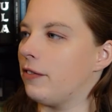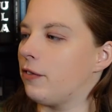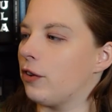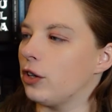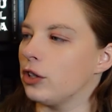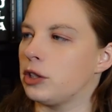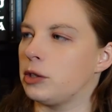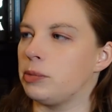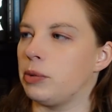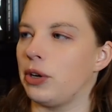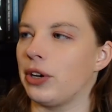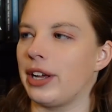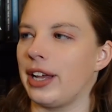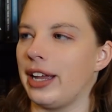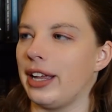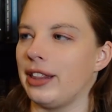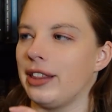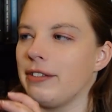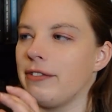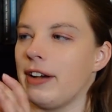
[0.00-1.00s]
first book
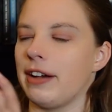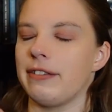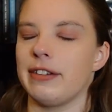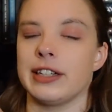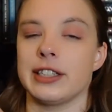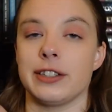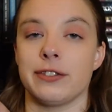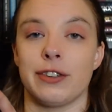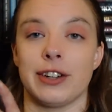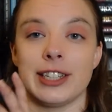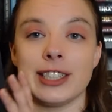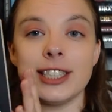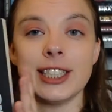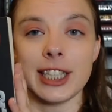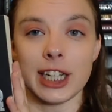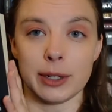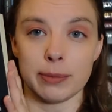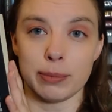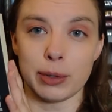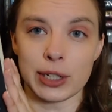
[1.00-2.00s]
in the Five Nights at
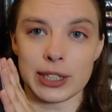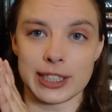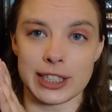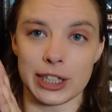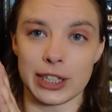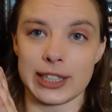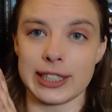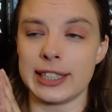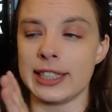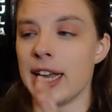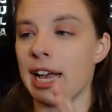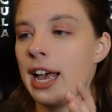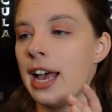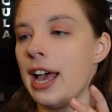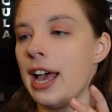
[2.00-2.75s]
Freddy's book series.